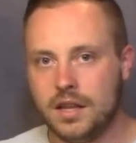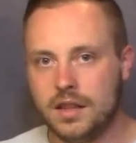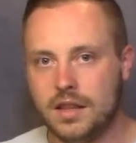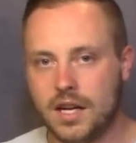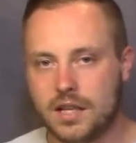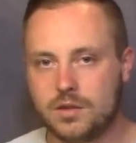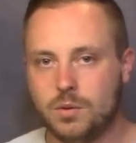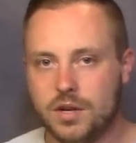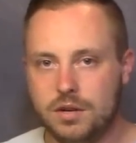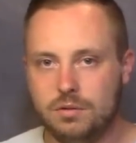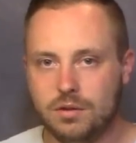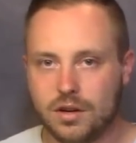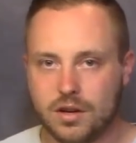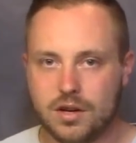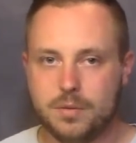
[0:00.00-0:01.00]
that's when you
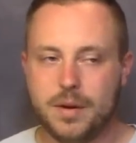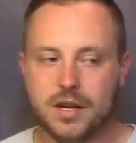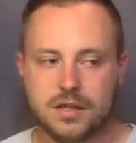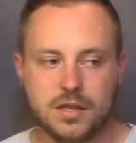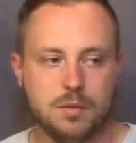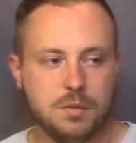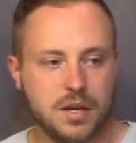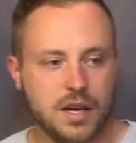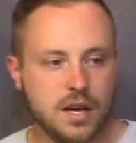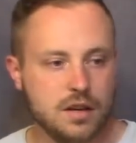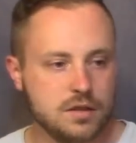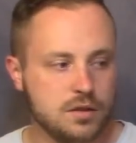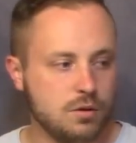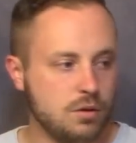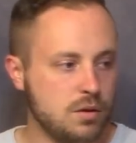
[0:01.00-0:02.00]
learn about something
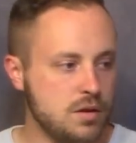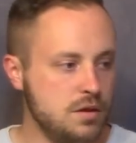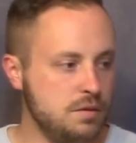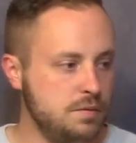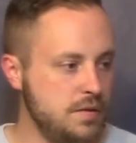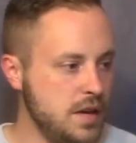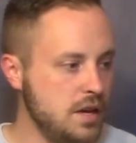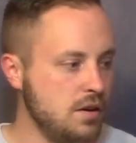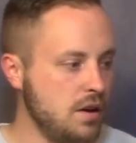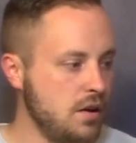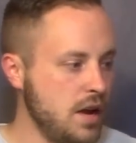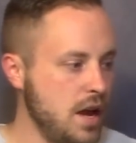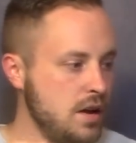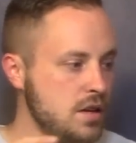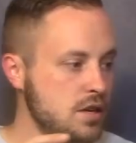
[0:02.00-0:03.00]
else or you figure out
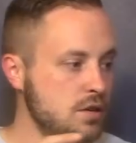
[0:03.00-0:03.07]
how to